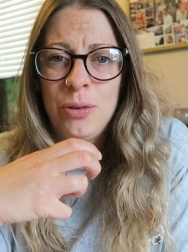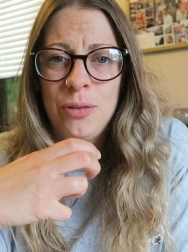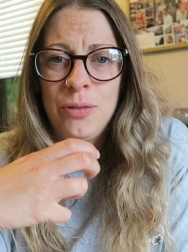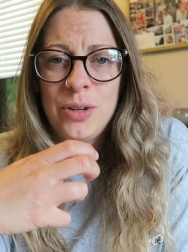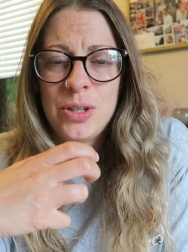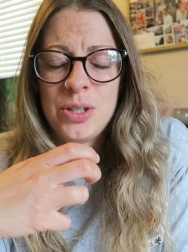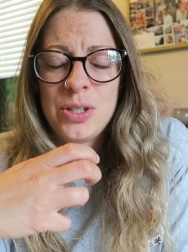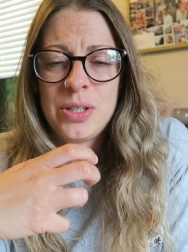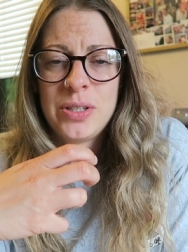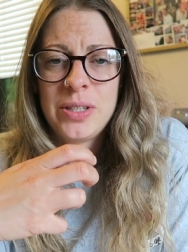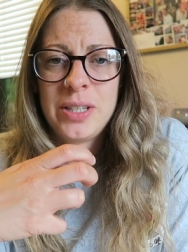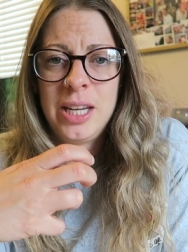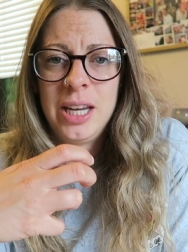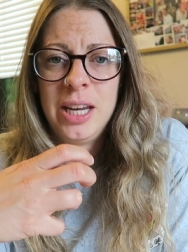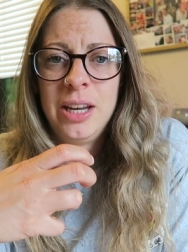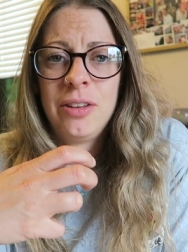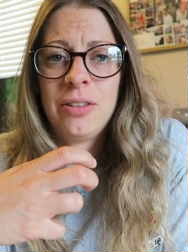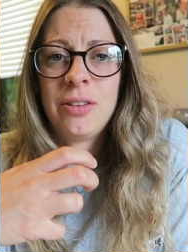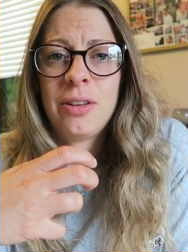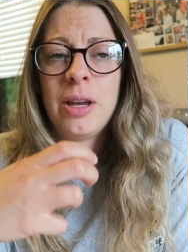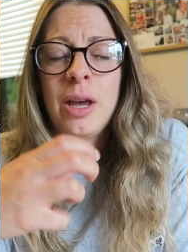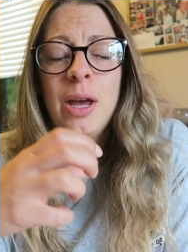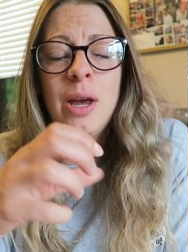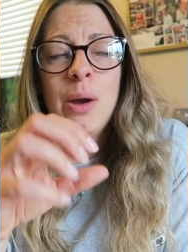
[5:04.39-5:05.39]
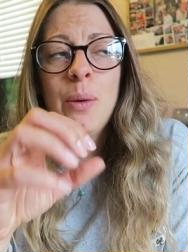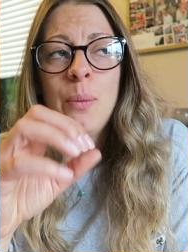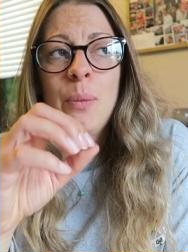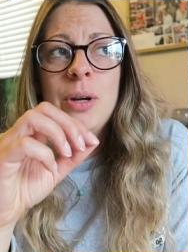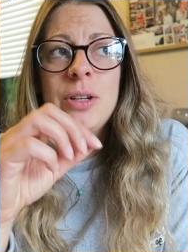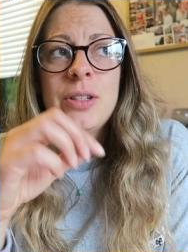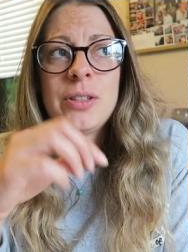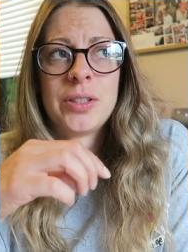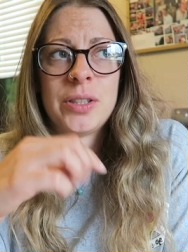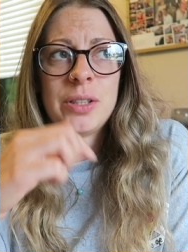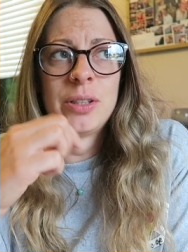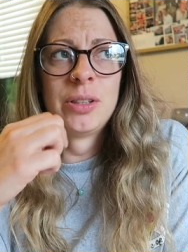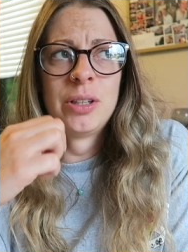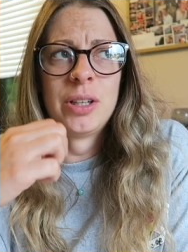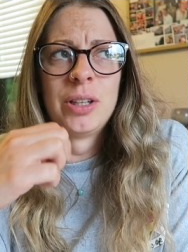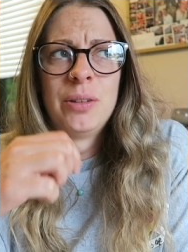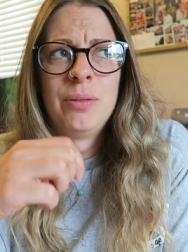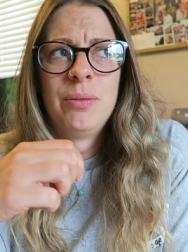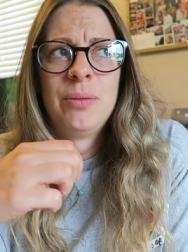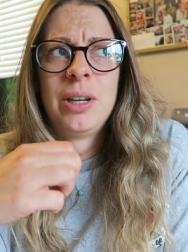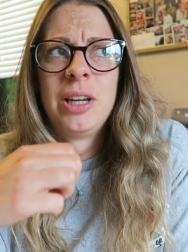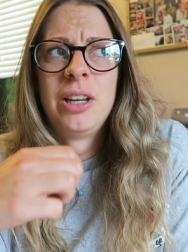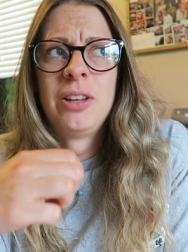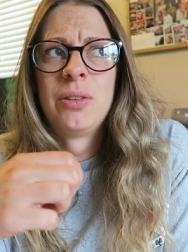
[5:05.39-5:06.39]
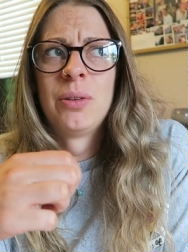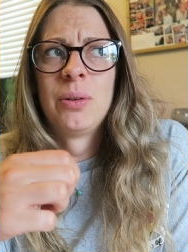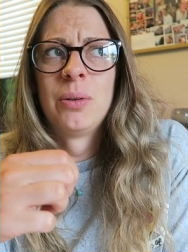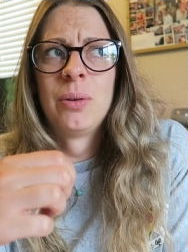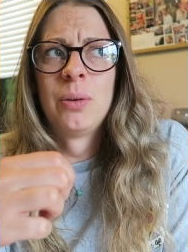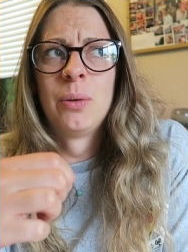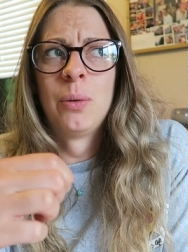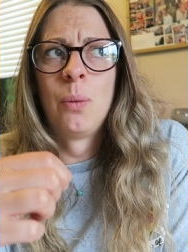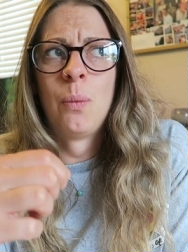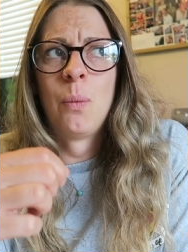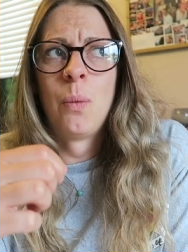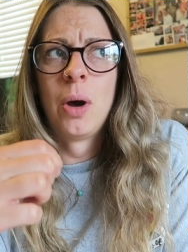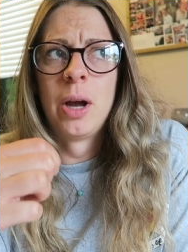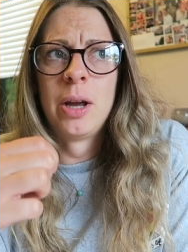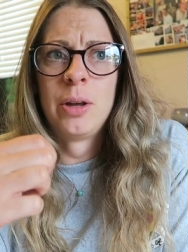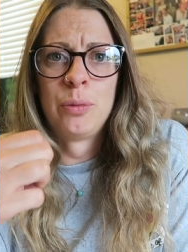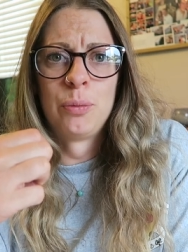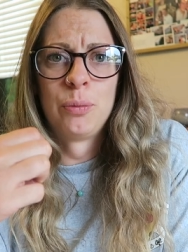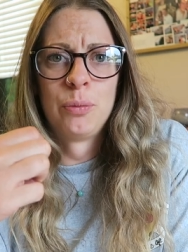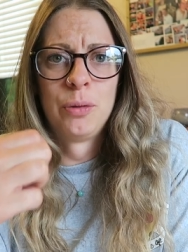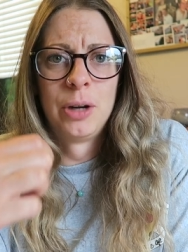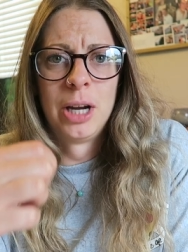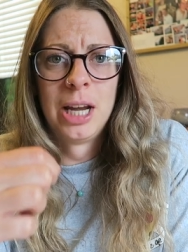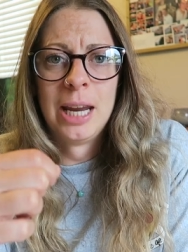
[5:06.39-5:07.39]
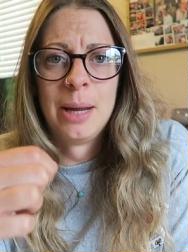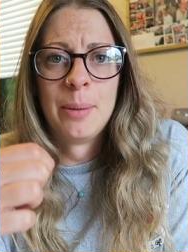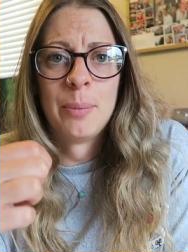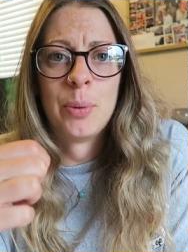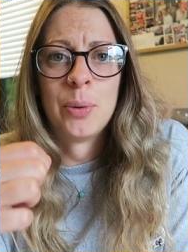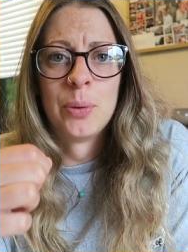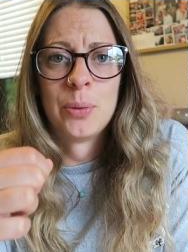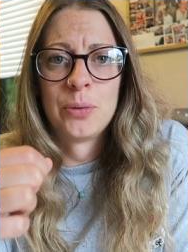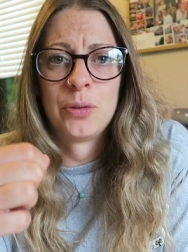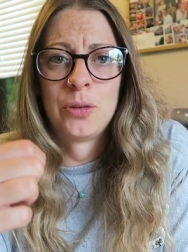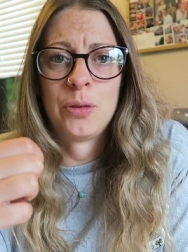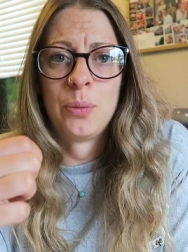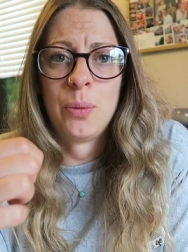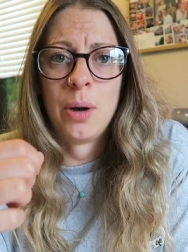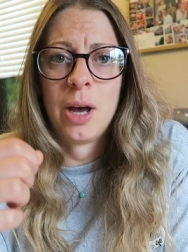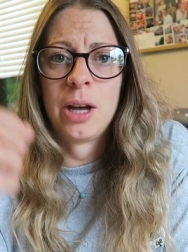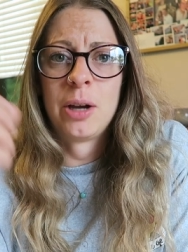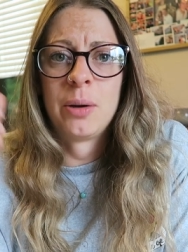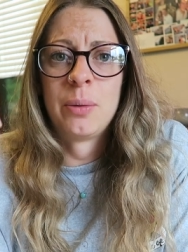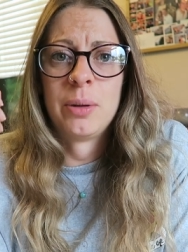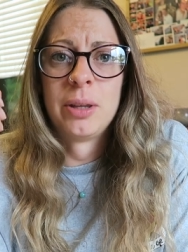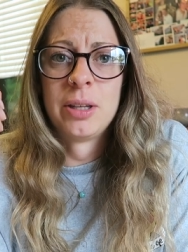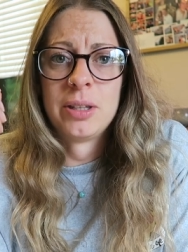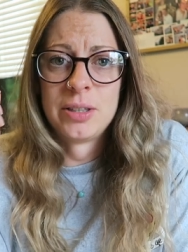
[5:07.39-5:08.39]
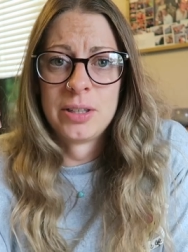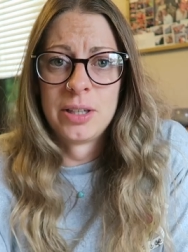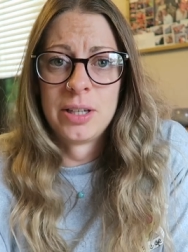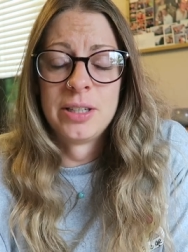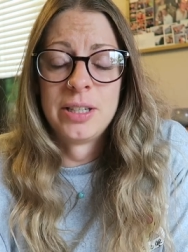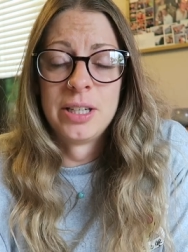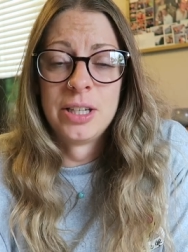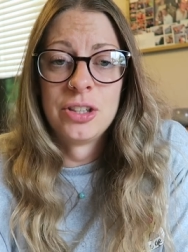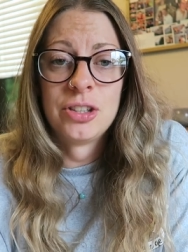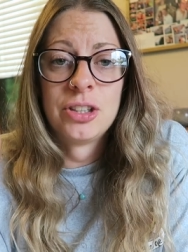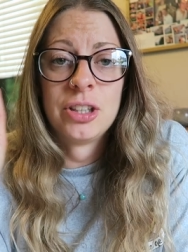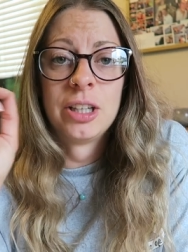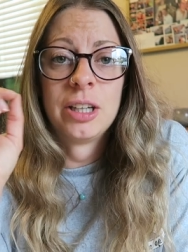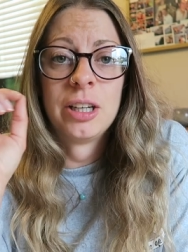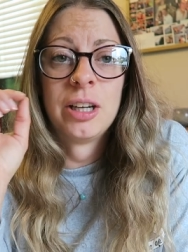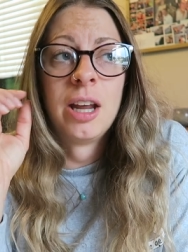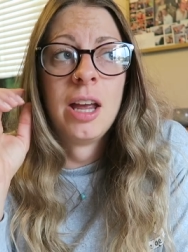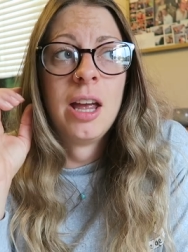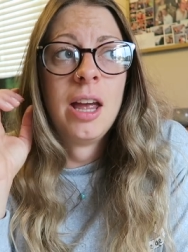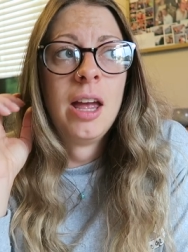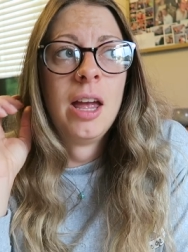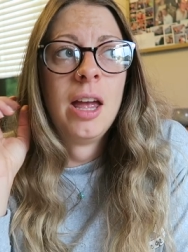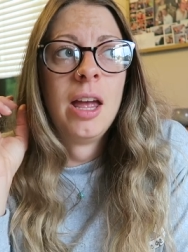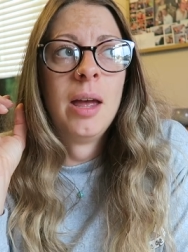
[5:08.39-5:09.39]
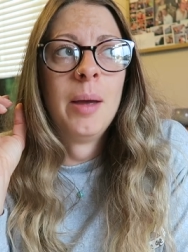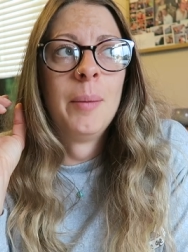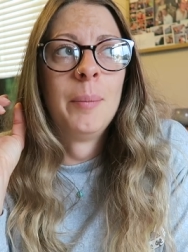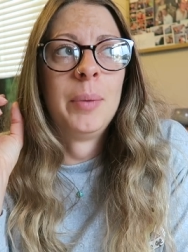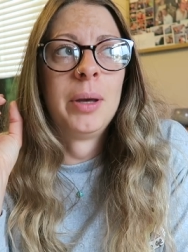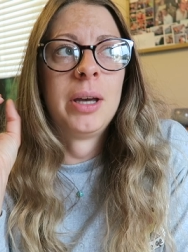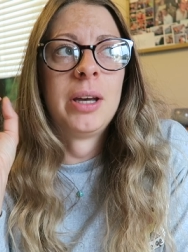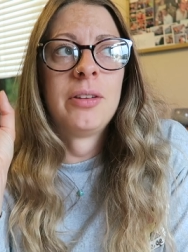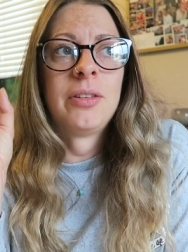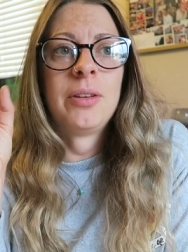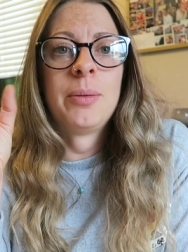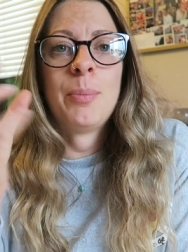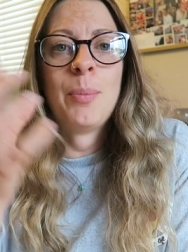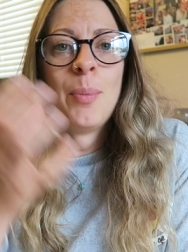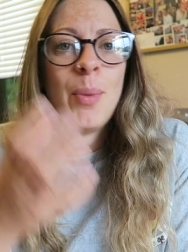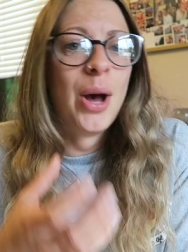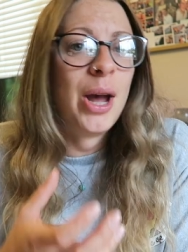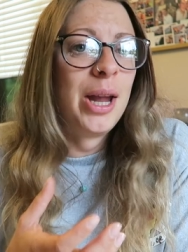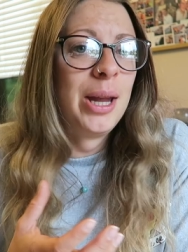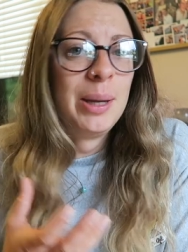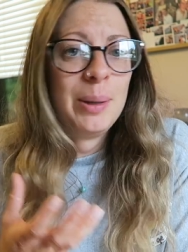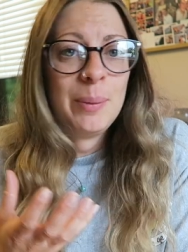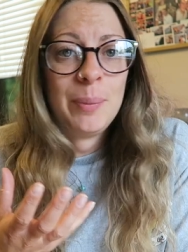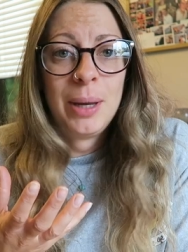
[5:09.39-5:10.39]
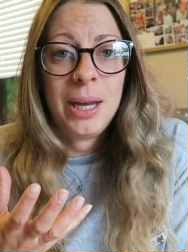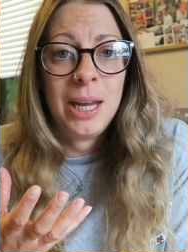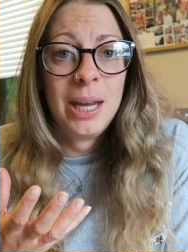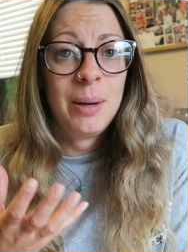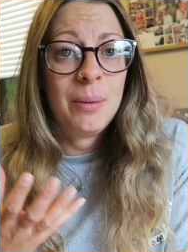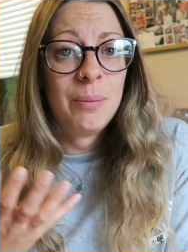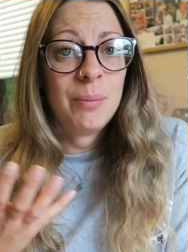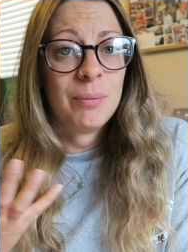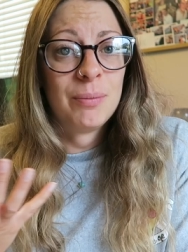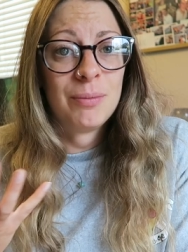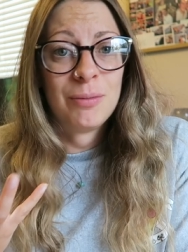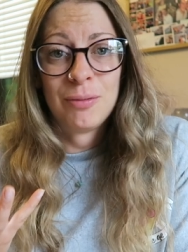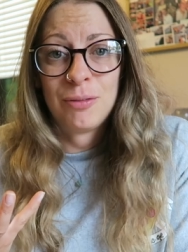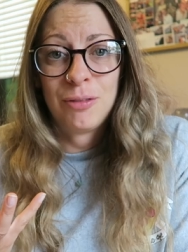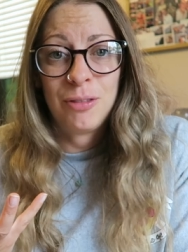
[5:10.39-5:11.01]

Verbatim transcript: deficiencies, which is another reason why it's really important to work with a dietitian because it might be,